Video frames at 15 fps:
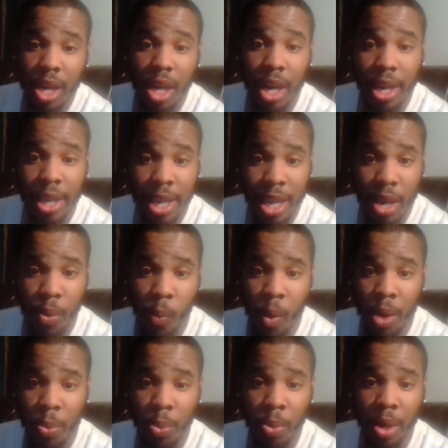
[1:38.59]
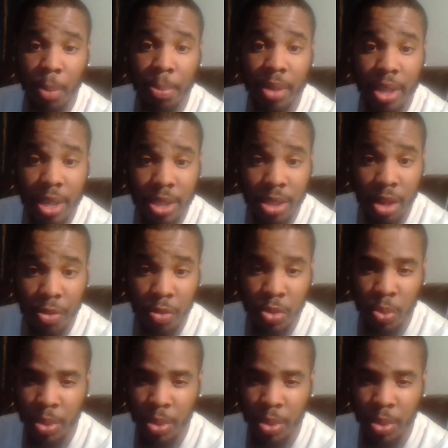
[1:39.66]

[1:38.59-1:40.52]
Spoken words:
again, one, we want to please others.